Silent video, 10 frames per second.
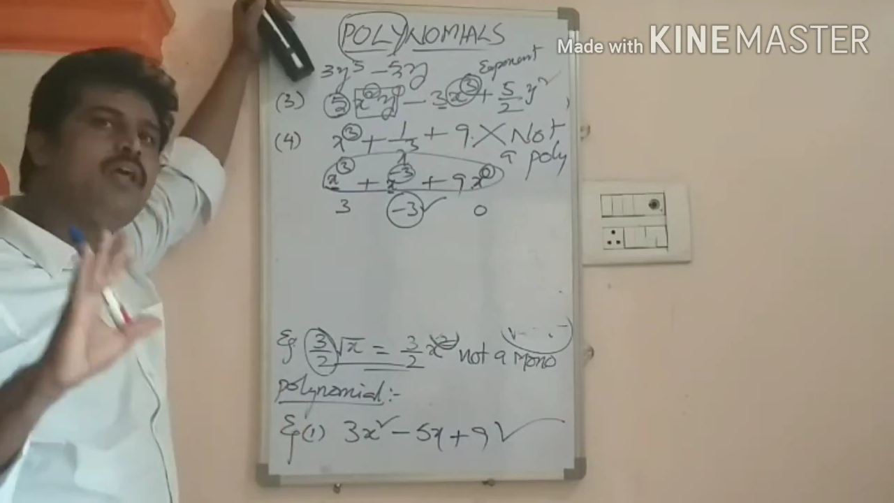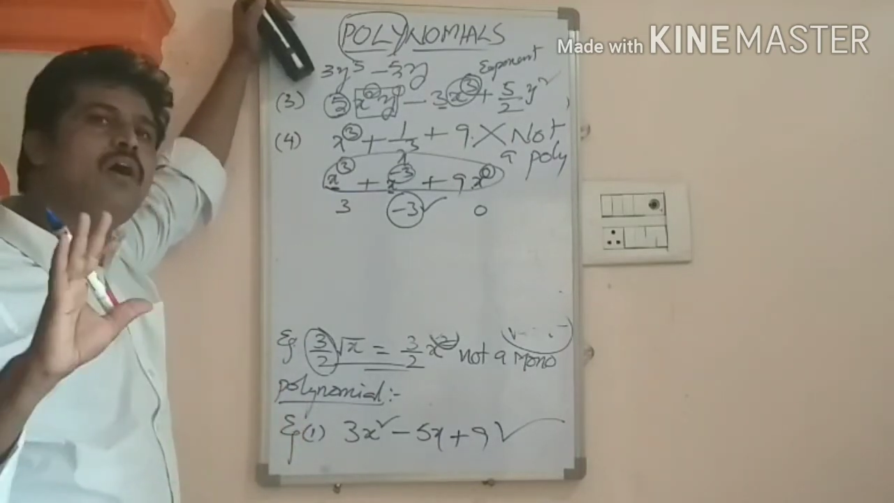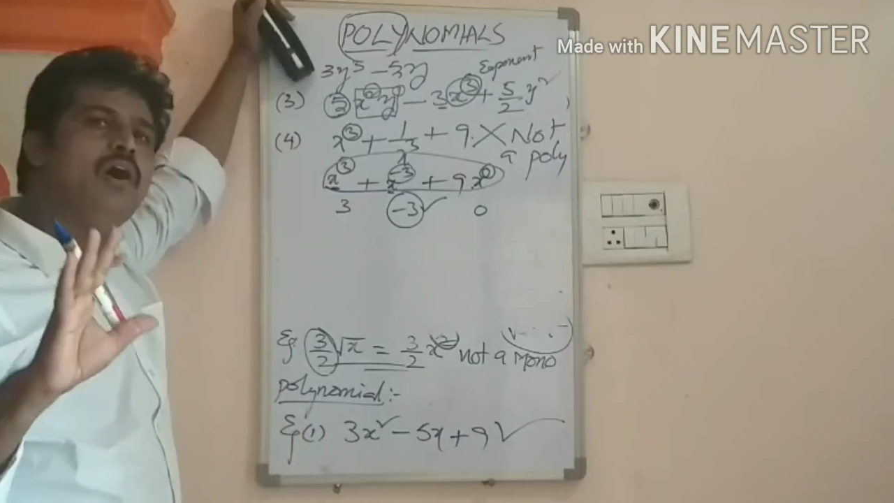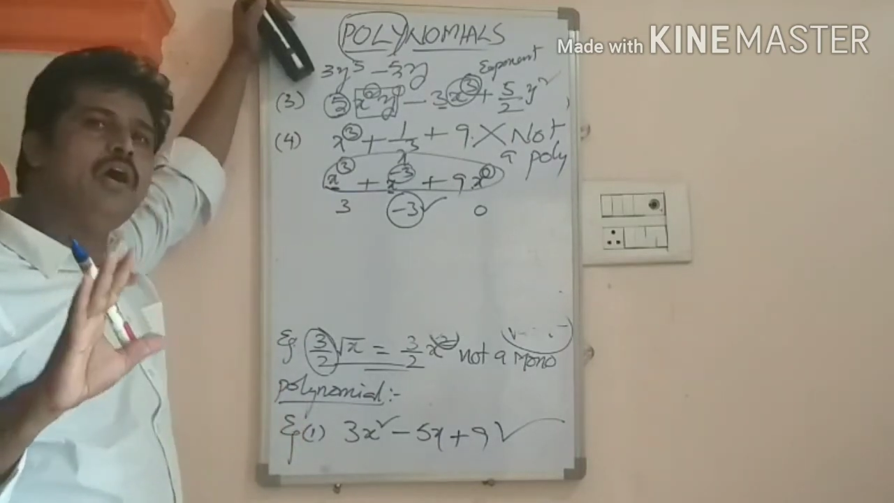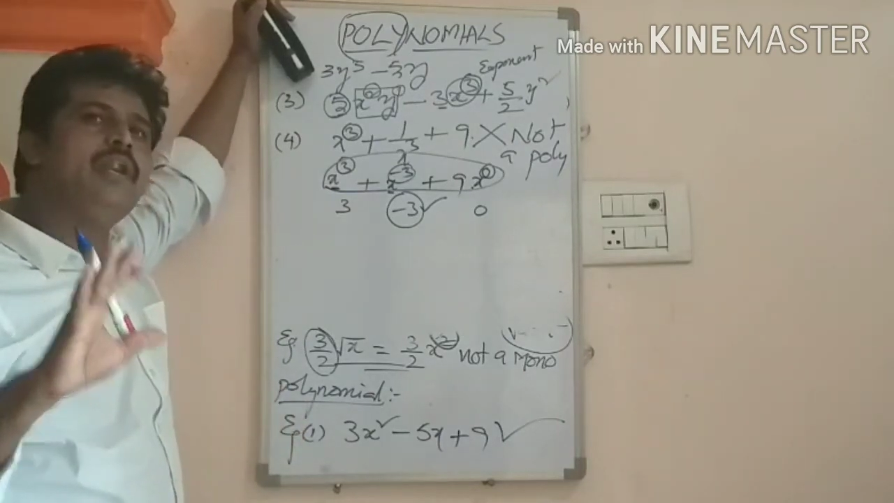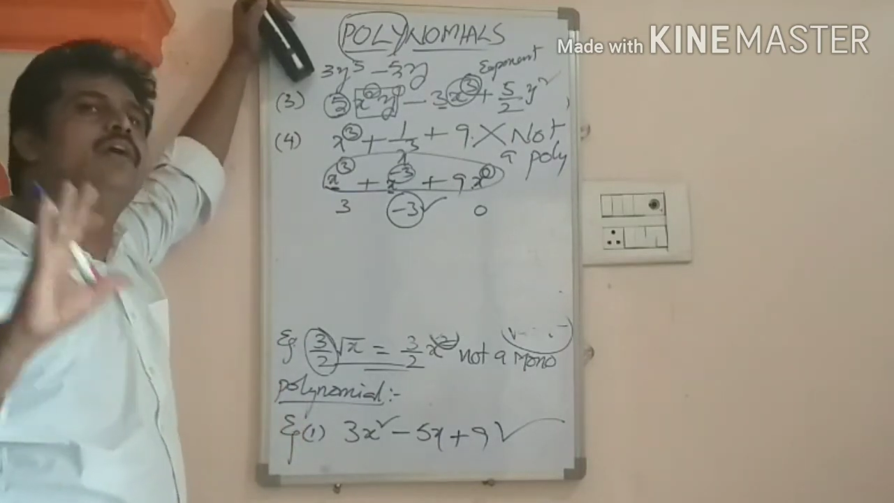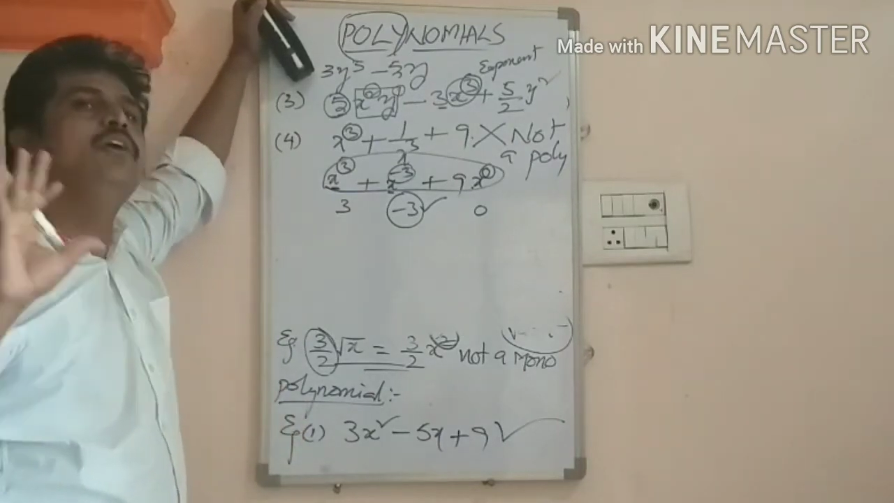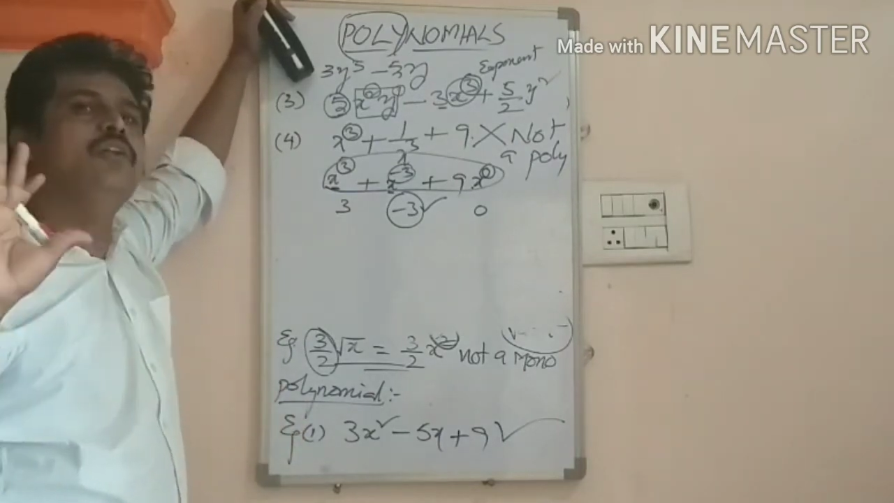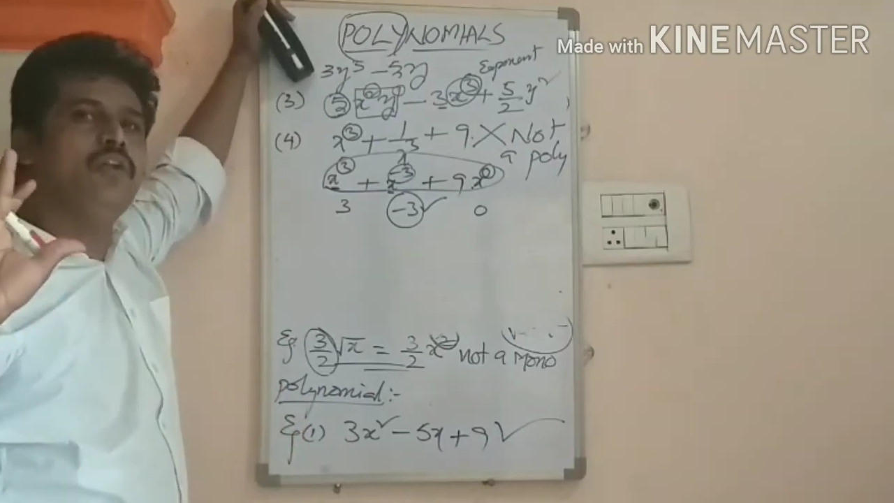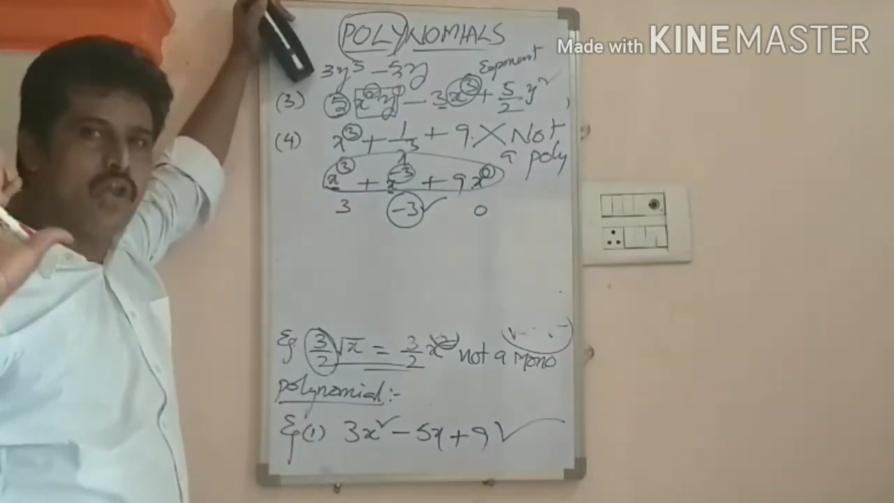or
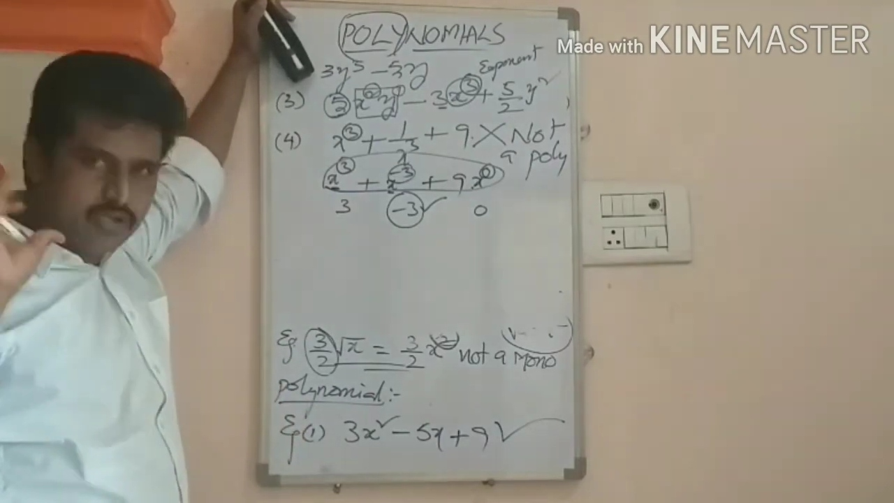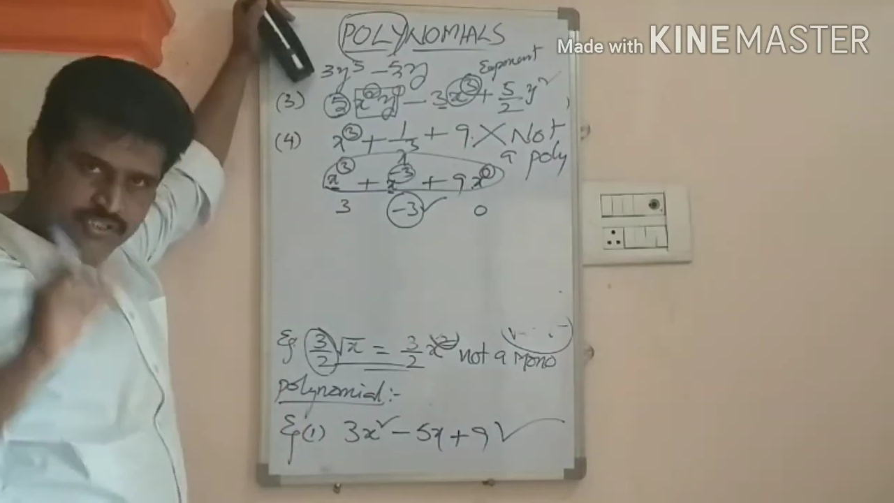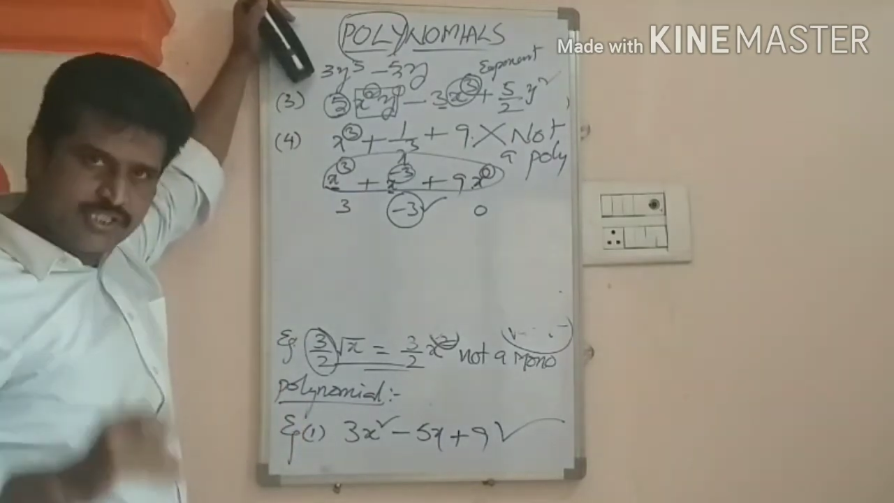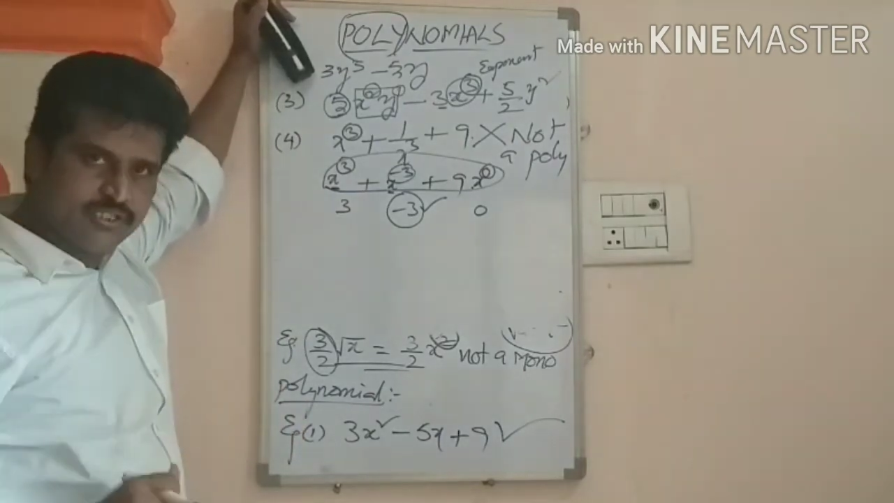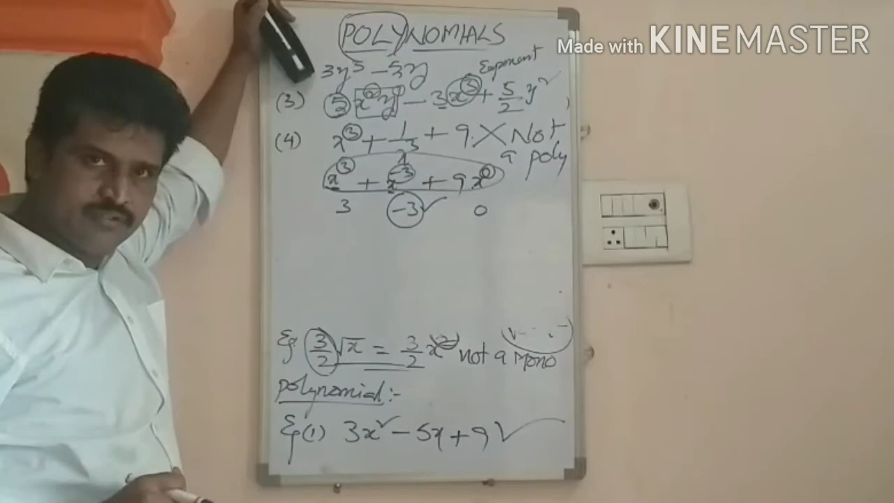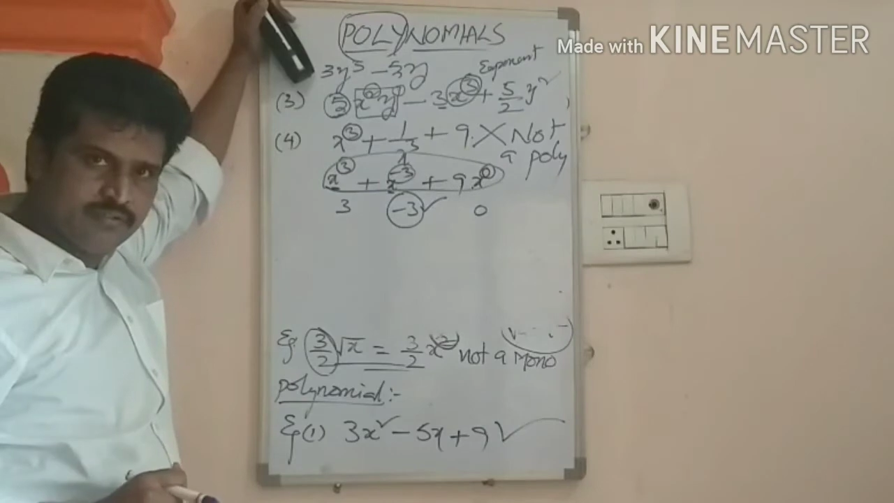not.